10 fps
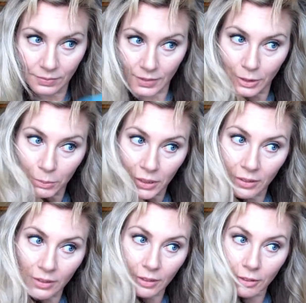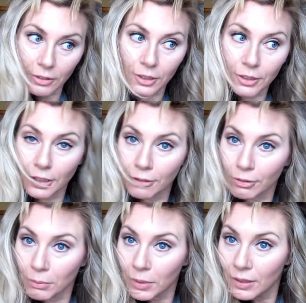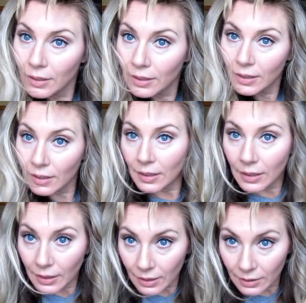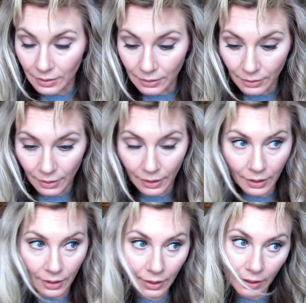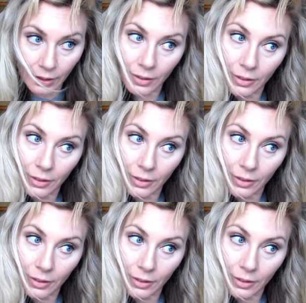This piece is still curly from yesterday.